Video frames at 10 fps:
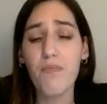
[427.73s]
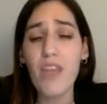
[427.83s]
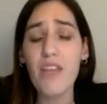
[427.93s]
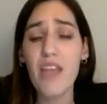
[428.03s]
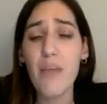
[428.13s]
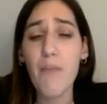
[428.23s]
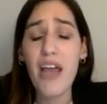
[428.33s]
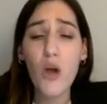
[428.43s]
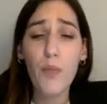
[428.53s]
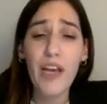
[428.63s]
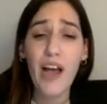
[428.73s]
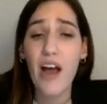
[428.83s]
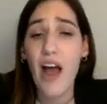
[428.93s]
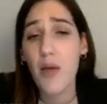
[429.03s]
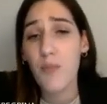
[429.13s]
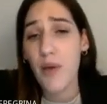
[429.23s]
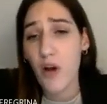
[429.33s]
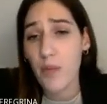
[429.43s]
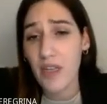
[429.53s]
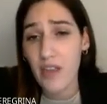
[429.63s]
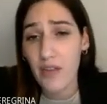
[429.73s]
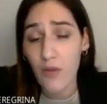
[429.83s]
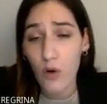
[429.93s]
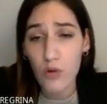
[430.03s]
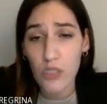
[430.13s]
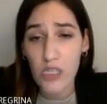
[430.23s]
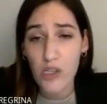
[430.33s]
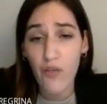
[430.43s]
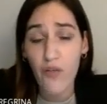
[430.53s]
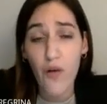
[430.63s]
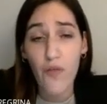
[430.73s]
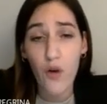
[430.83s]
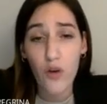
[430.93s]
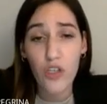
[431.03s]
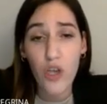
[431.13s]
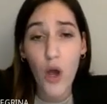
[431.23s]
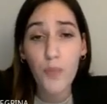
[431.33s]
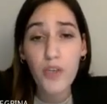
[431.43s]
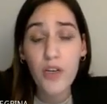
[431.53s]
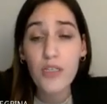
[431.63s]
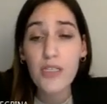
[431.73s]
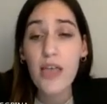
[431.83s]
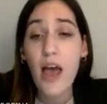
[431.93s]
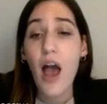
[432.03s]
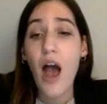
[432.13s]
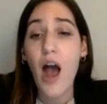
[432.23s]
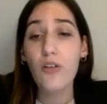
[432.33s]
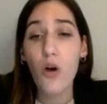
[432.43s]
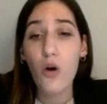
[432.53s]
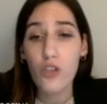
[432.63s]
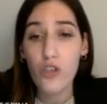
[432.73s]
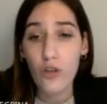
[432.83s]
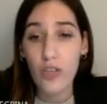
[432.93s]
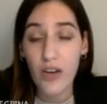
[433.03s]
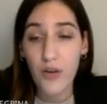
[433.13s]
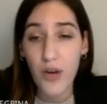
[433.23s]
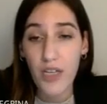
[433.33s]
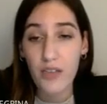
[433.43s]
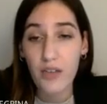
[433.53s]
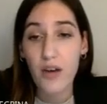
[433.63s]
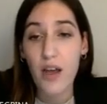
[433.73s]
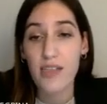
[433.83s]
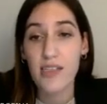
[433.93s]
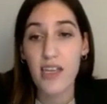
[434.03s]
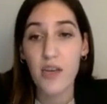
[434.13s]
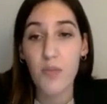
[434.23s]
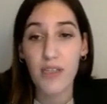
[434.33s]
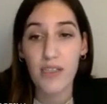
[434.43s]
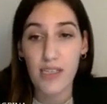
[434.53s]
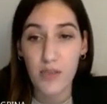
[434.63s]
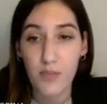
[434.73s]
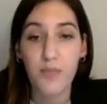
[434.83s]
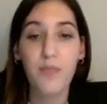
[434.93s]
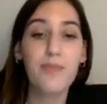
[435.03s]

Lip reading: the myopic and hyperopic defocuses of 4 diopters, and also the greater astigmatism.